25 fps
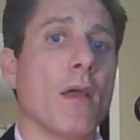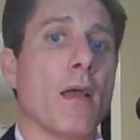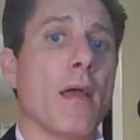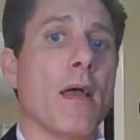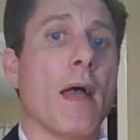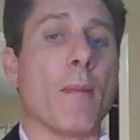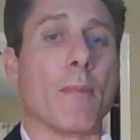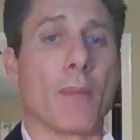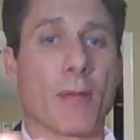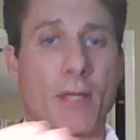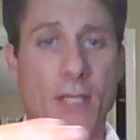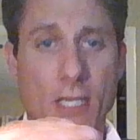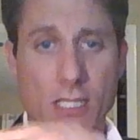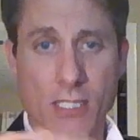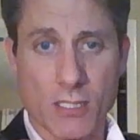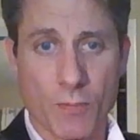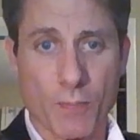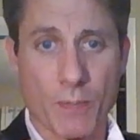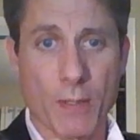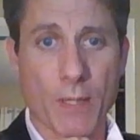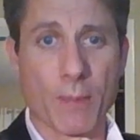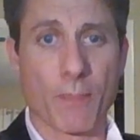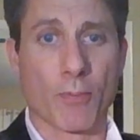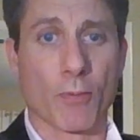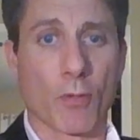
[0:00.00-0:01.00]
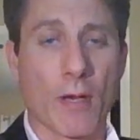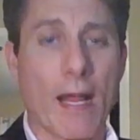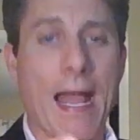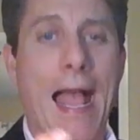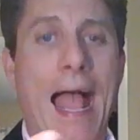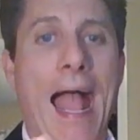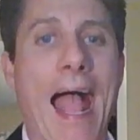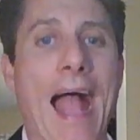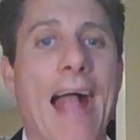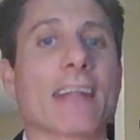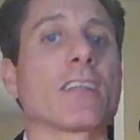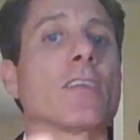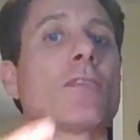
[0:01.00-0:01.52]
and because there people are
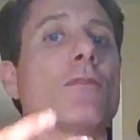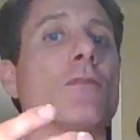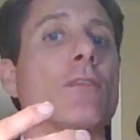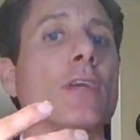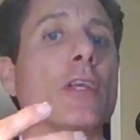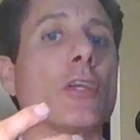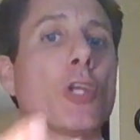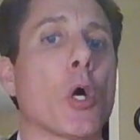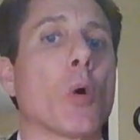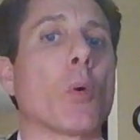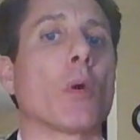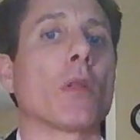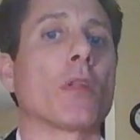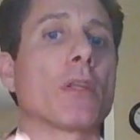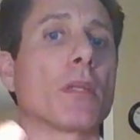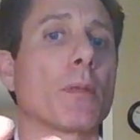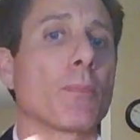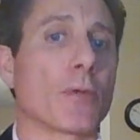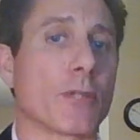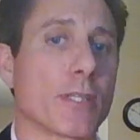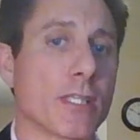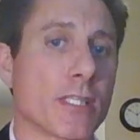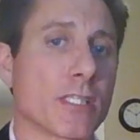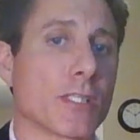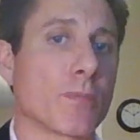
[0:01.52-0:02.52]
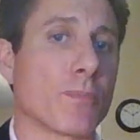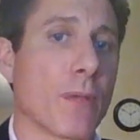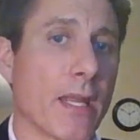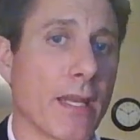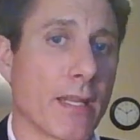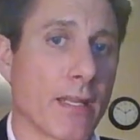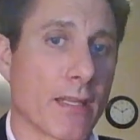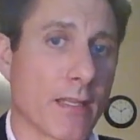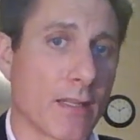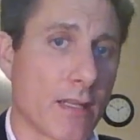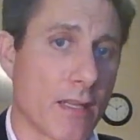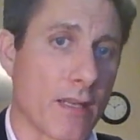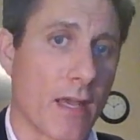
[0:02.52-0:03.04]
actively, knowingly
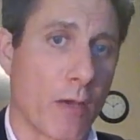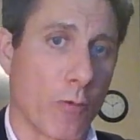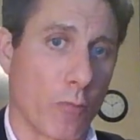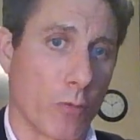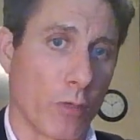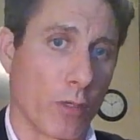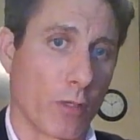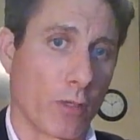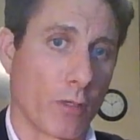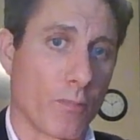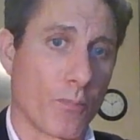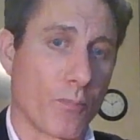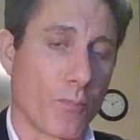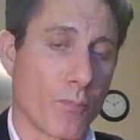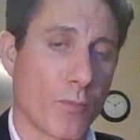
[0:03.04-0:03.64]
participating in the network,